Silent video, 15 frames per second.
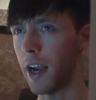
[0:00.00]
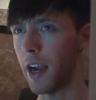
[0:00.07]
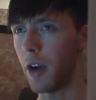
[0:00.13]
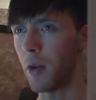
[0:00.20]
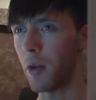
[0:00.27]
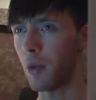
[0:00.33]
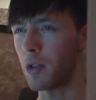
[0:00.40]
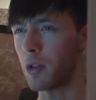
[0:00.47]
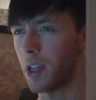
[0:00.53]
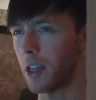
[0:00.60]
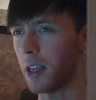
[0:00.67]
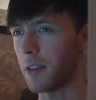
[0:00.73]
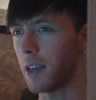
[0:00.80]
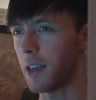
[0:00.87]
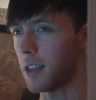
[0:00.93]
air,
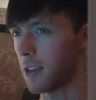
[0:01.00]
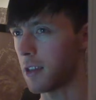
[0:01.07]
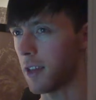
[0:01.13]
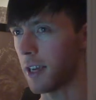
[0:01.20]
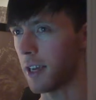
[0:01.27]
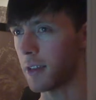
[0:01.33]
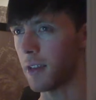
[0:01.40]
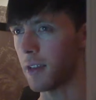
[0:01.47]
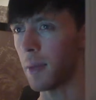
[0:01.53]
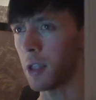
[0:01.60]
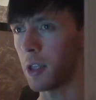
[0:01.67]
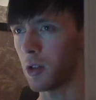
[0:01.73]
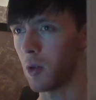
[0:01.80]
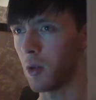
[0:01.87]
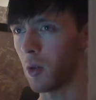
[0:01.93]
representing the intellect, the
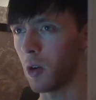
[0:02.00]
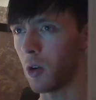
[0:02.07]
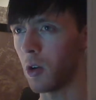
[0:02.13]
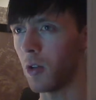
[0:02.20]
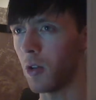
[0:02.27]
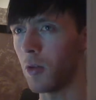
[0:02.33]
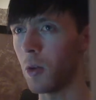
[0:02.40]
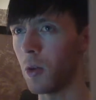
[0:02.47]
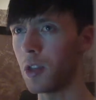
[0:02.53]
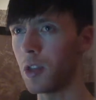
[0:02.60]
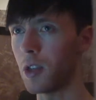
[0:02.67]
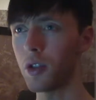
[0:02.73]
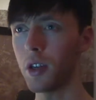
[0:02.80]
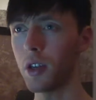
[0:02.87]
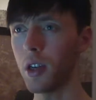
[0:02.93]
mental world,
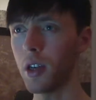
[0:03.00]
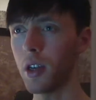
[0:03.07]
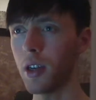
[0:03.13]
which